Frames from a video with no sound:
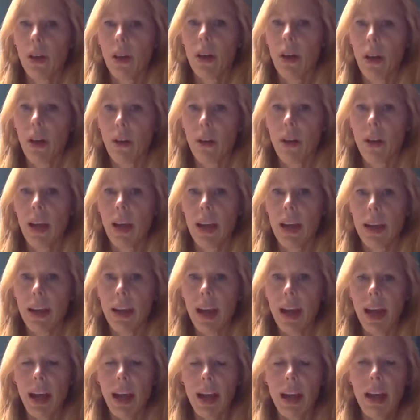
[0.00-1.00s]
Okay,
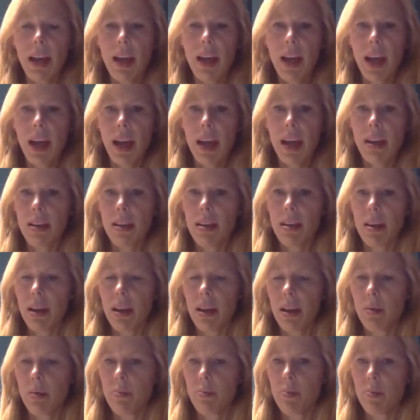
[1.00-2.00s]
yeah. And
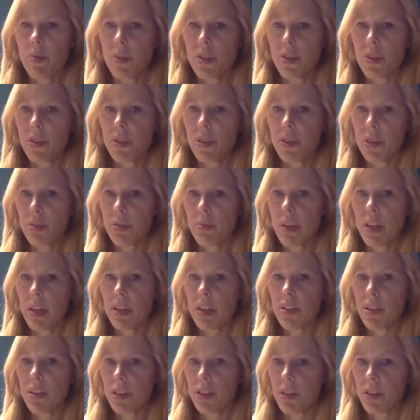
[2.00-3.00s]
do you mean
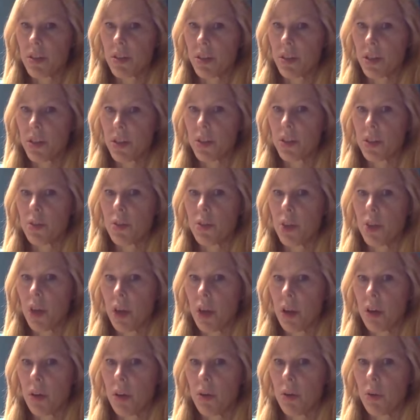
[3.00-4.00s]
just
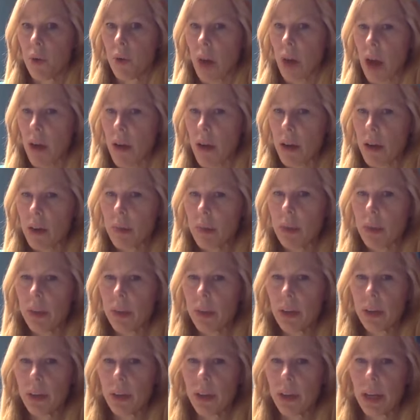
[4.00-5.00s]
wiring a
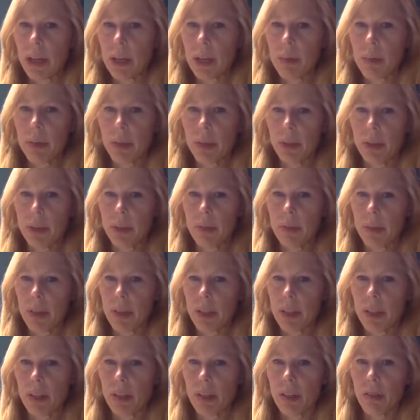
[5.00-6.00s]
building, or like a building
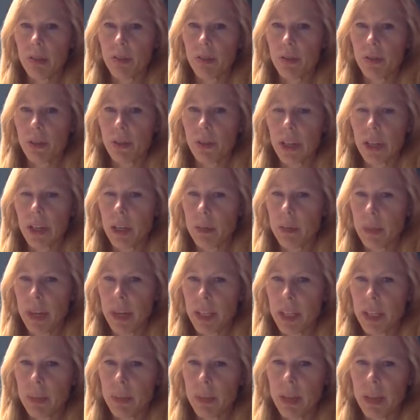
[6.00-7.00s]
being used for like a
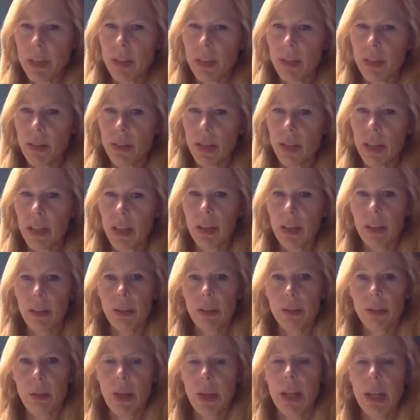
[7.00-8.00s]
baseband hotel,
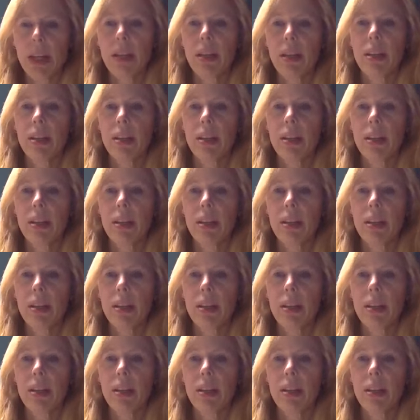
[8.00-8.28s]
or what?